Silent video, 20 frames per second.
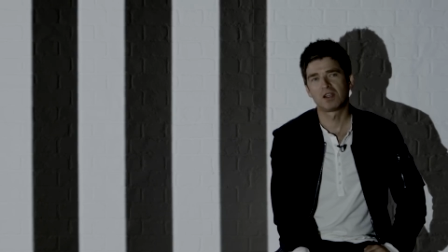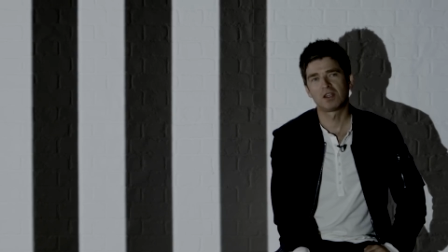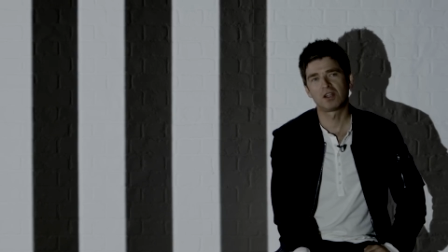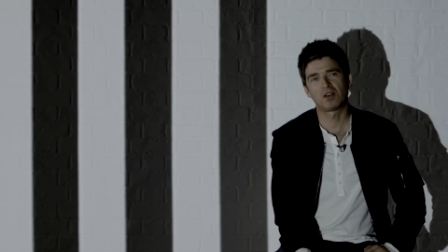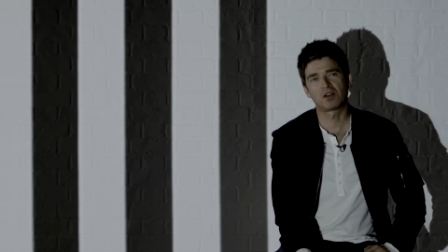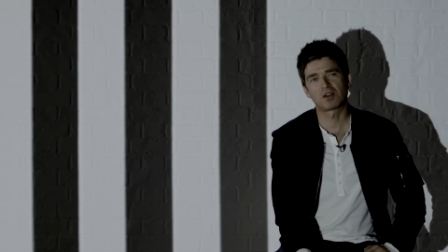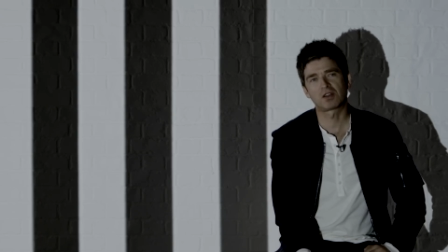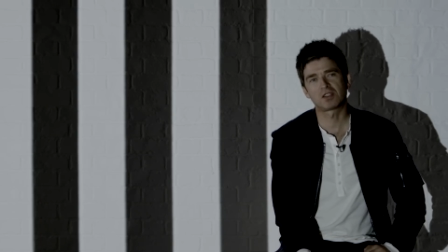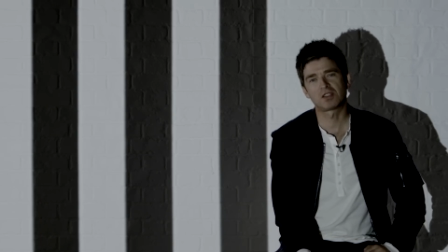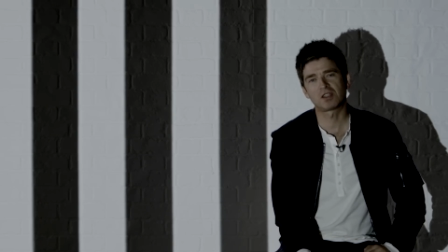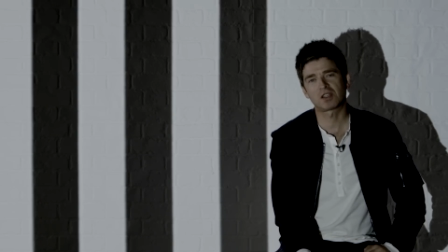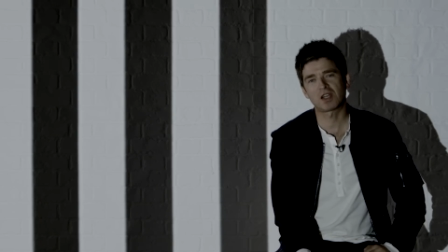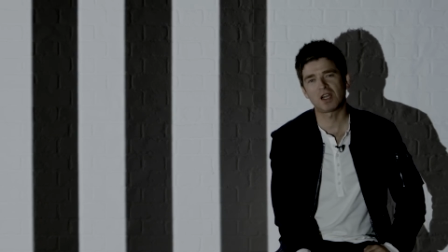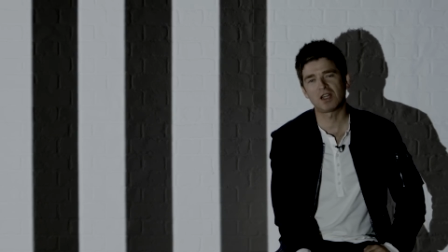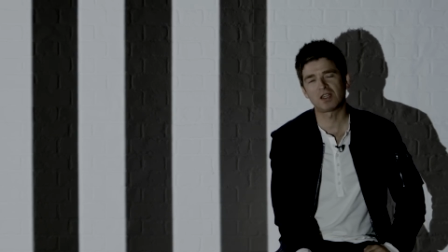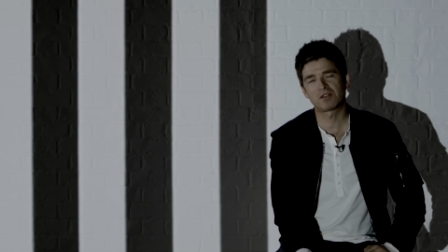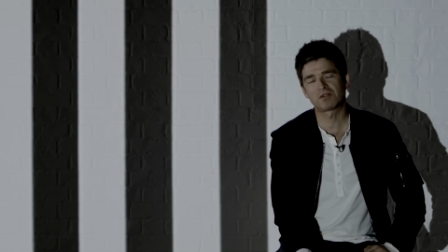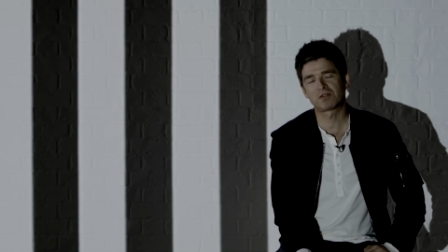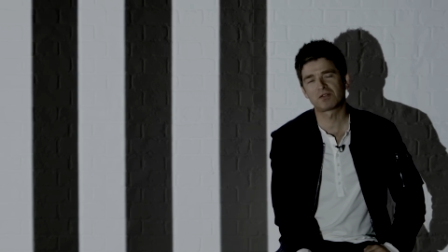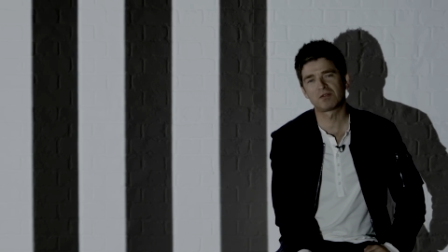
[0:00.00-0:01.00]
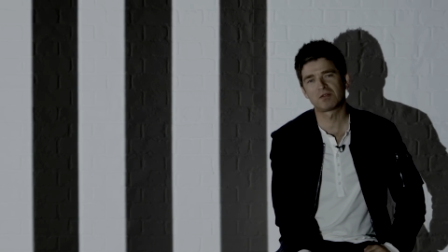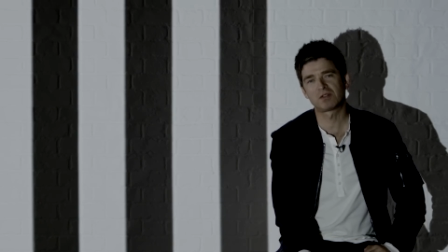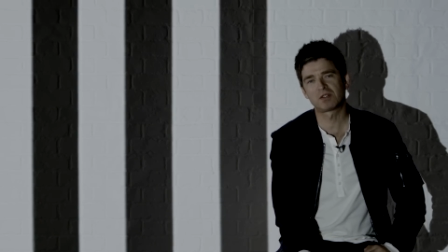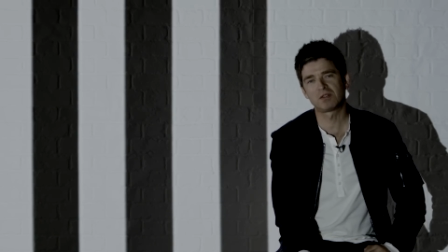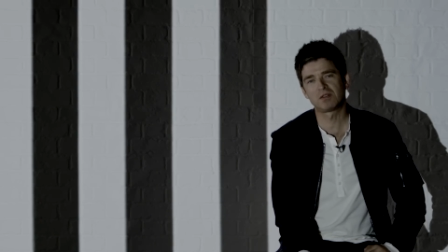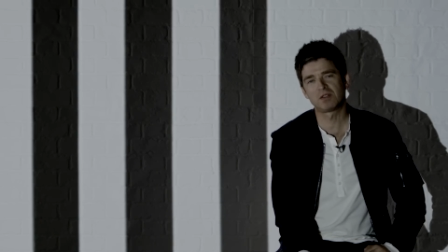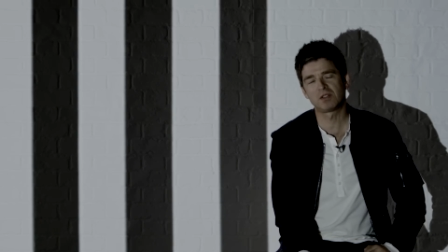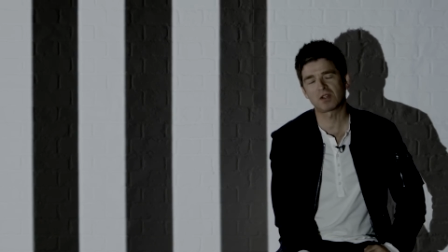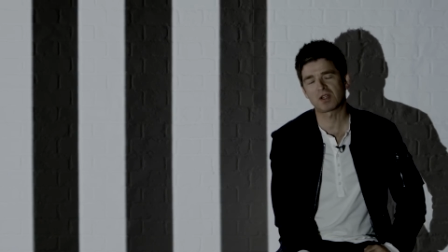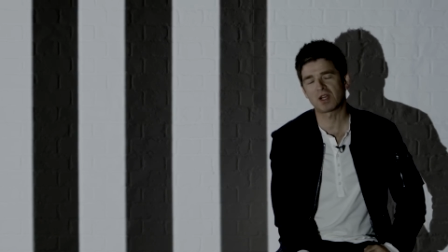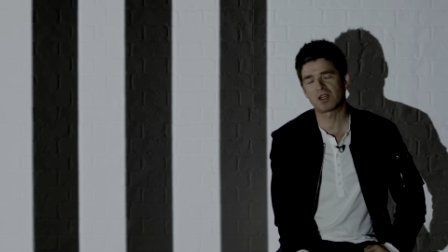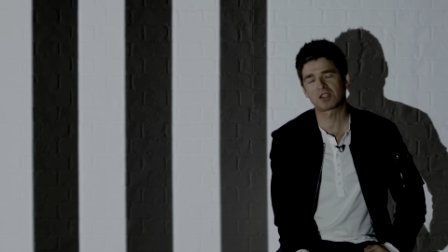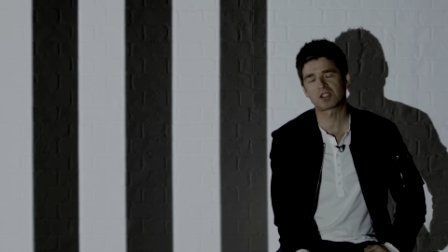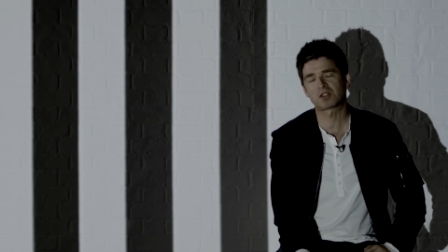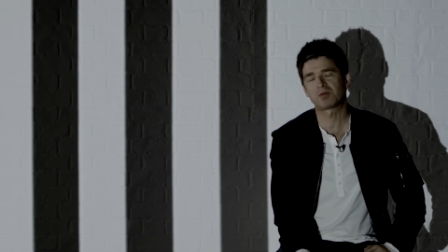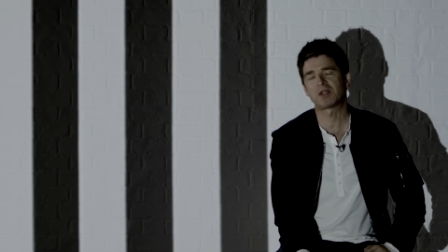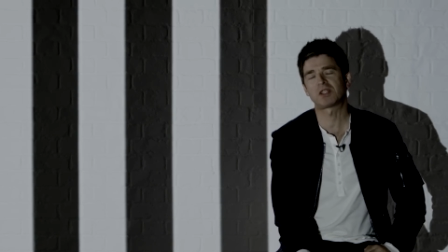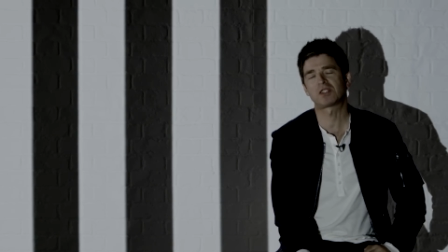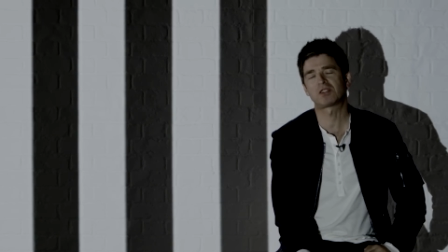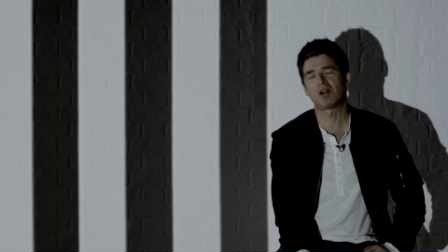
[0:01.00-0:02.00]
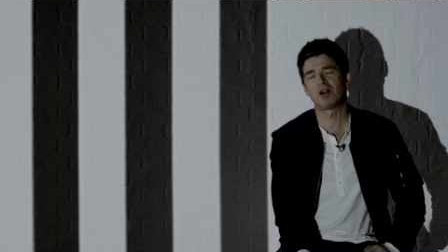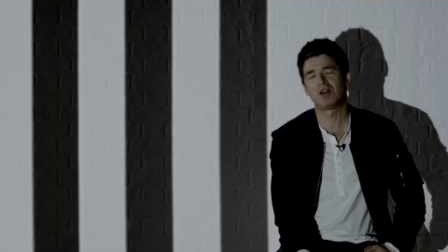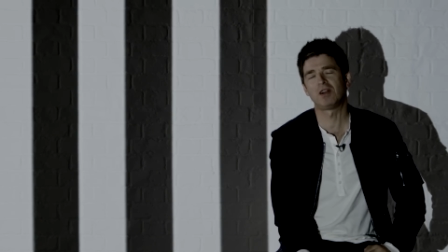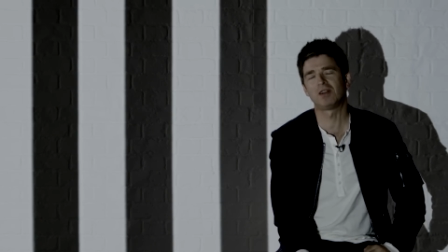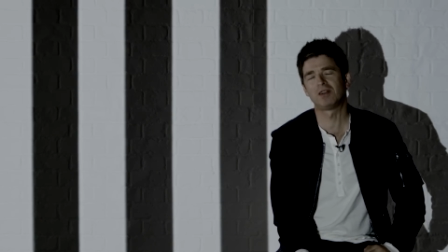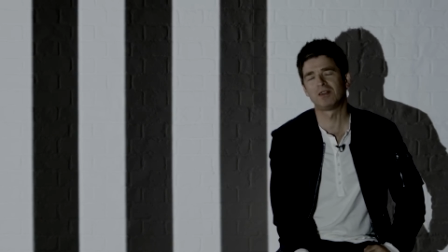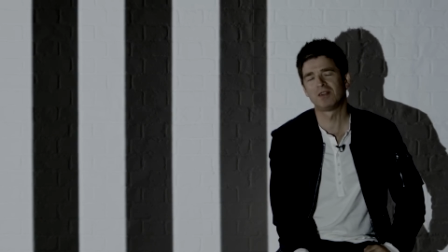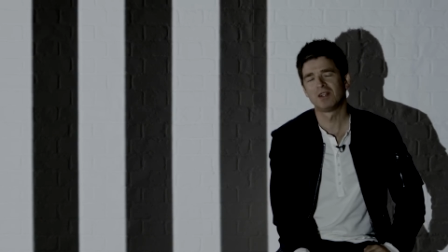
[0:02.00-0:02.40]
you know, because you're kind of switched off.